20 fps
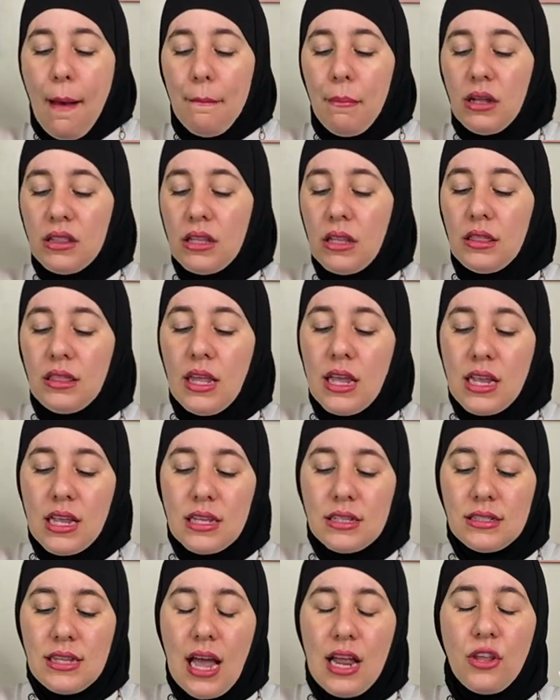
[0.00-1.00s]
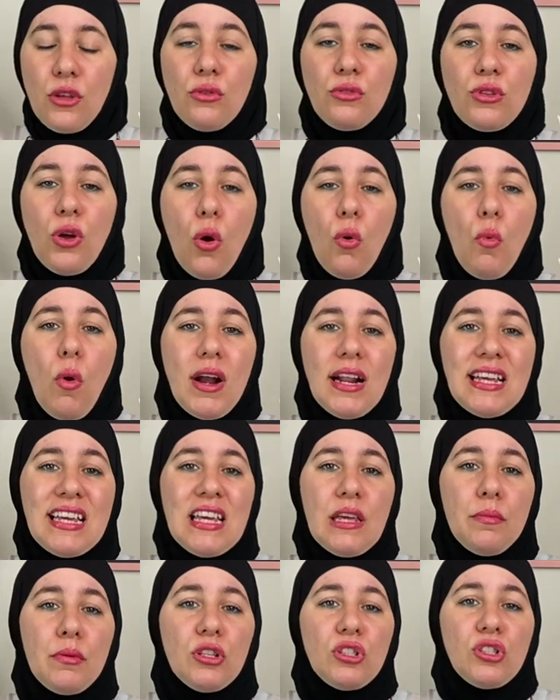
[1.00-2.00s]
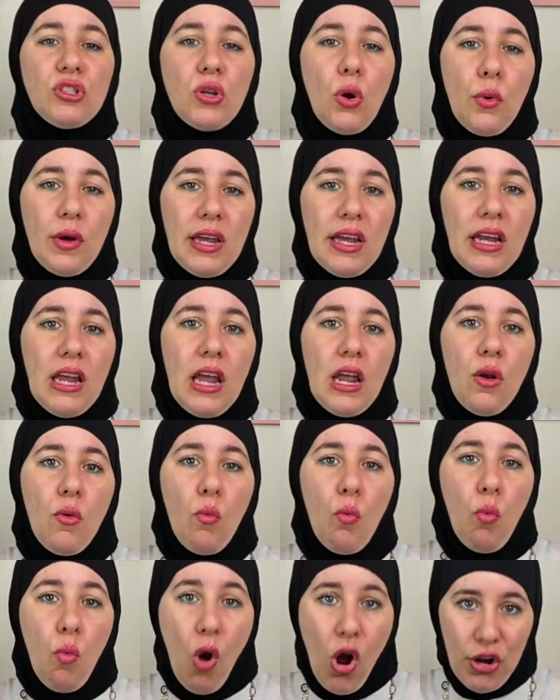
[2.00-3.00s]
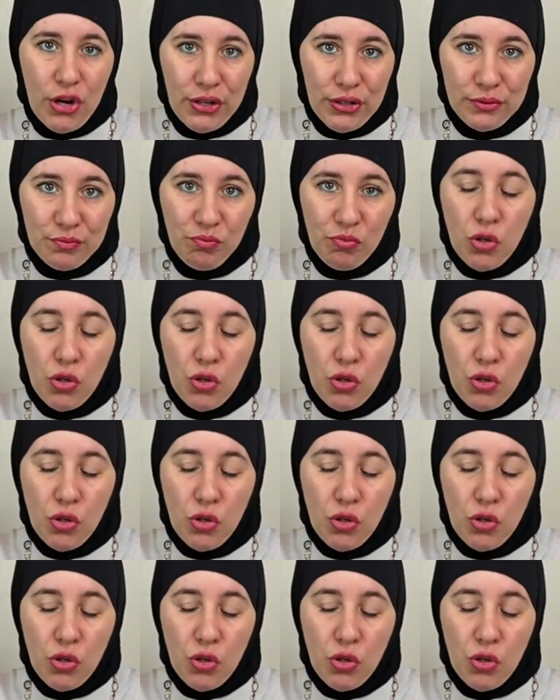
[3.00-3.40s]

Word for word: but the thing is that you don't want to keep it soaking in water